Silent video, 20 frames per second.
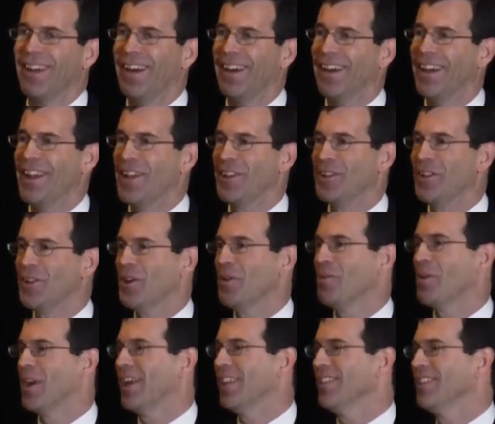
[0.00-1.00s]
And you
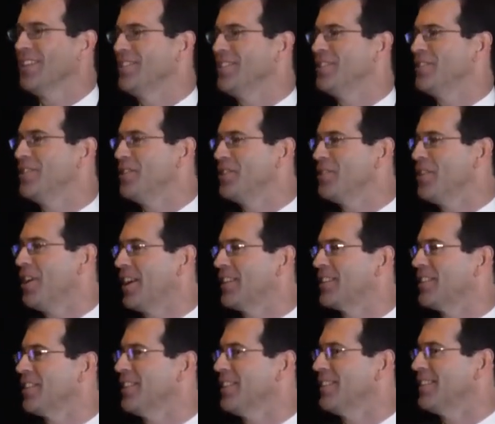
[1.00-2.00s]
know, when I listened to Dr.